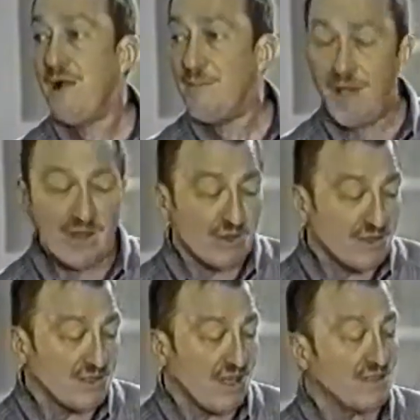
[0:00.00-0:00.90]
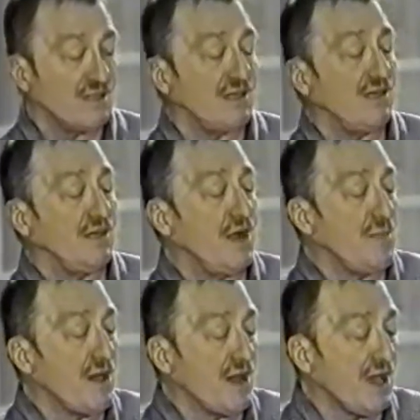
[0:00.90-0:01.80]
about her intensity,
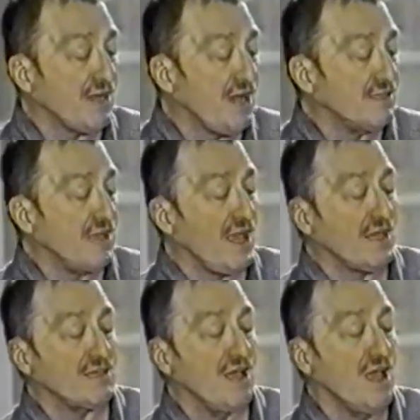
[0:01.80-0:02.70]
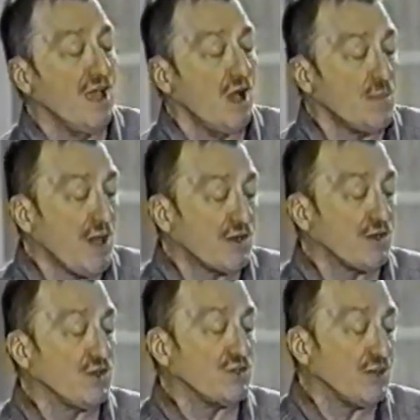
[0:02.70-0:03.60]
about eye contact, about her
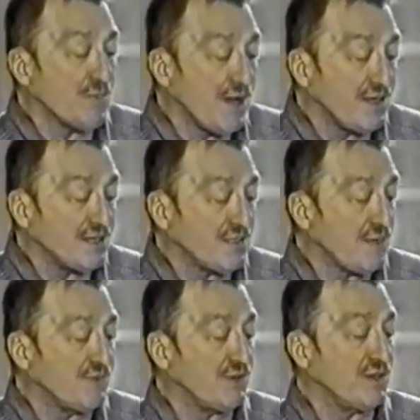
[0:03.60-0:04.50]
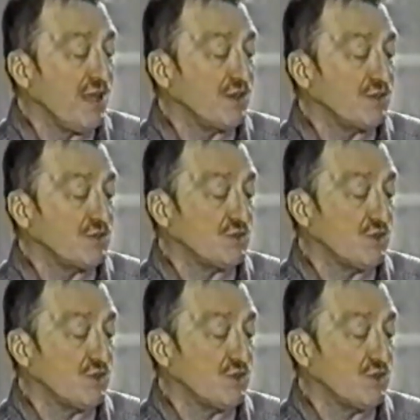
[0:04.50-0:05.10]
using my discomfort at her